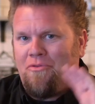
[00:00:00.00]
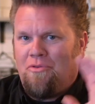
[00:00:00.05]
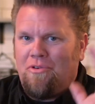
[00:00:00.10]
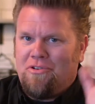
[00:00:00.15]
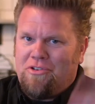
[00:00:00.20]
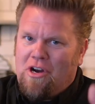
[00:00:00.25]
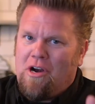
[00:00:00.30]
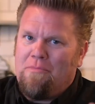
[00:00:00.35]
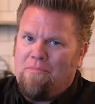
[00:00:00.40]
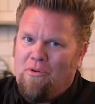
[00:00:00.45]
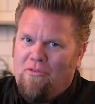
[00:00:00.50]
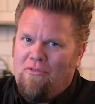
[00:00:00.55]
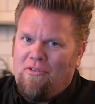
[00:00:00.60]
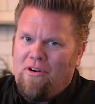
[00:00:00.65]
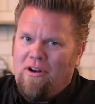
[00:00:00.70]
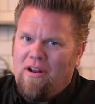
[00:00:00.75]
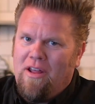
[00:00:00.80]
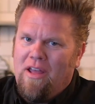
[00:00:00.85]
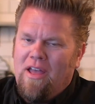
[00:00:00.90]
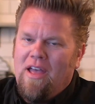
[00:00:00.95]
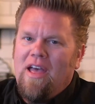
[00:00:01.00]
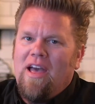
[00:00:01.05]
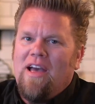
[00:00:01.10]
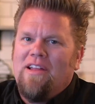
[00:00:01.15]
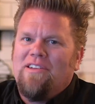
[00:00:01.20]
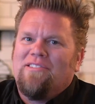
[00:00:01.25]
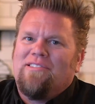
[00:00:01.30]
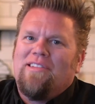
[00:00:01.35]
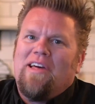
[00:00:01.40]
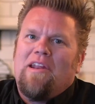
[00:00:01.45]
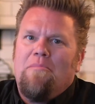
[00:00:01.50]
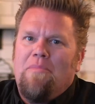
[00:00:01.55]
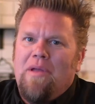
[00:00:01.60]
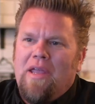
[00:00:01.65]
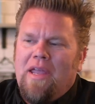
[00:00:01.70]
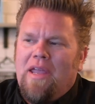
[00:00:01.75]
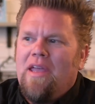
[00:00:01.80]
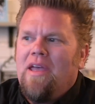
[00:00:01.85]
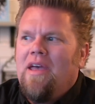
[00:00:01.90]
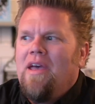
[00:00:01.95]
threw a tarp over it, and just let it
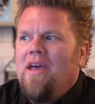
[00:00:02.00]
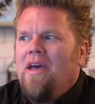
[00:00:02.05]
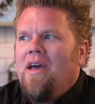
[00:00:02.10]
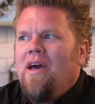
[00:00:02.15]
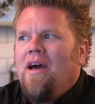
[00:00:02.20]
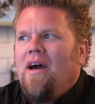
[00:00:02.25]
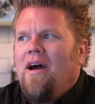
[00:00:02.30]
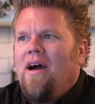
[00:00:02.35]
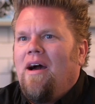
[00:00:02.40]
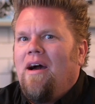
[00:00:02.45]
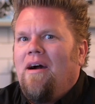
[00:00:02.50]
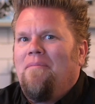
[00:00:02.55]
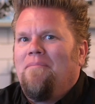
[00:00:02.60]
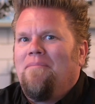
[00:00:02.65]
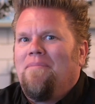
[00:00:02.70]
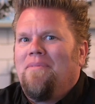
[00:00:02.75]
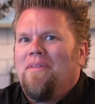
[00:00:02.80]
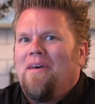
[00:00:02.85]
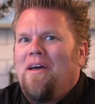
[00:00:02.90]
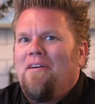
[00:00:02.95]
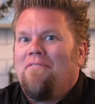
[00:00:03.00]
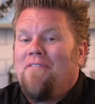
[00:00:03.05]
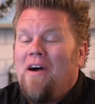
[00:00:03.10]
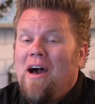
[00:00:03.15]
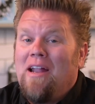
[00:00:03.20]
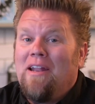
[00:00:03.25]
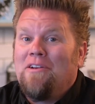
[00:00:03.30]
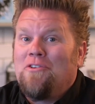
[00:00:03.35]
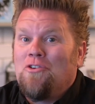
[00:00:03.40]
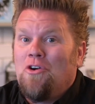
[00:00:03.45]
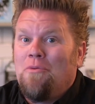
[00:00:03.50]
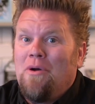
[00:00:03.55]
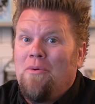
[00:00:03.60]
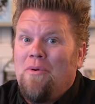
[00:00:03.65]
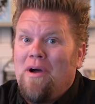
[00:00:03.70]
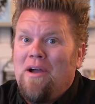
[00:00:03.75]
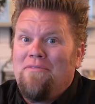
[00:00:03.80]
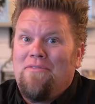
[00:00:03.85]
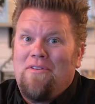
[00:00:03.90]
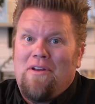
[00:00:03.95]
be. I finally told my
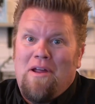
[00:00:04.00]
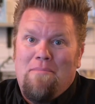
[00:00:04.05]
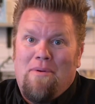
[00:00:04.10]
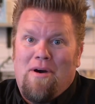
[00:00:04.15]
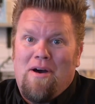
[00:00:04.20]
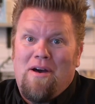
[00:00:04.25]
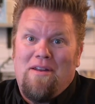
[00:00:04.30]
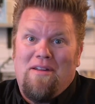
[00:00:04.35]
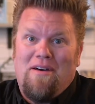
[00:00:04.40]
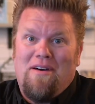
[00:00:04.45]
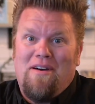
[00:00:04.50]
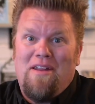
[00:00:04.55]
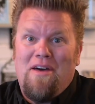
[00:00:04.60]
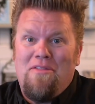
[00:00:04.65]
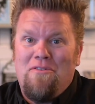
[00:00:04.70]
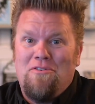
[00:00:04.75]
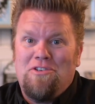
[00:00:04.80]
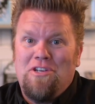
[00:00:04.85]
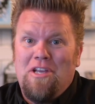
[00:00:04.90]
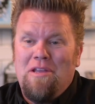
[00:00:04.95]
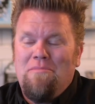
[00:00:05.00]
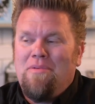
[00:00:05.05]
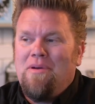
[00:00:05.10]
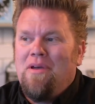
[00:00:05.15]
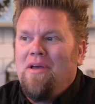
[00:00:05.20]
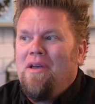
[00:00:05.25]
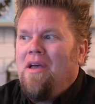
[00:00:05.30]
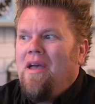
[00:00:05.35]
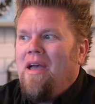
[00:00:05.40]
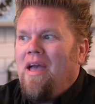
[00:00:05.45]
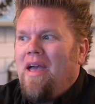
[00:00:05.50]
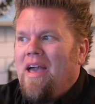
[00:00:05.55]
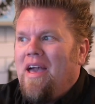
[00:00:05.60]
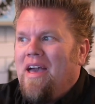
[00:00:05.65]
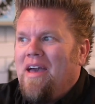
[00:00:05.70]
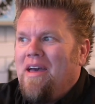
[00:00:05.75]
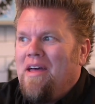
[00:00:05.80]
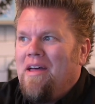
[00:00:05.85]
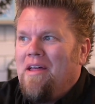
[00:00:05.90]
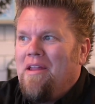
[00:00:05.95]
wife that I bought another Jeep,
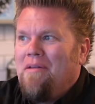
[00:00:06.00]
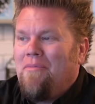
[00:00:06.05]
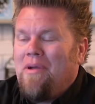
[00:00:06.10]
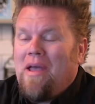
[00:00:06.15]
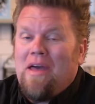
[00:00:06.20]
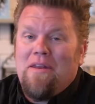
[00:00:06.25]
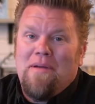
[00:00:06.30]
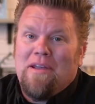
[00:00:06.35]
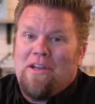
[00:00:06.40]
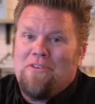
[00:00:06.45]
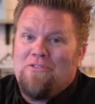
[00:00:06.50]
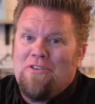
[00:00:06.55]
and we had to make a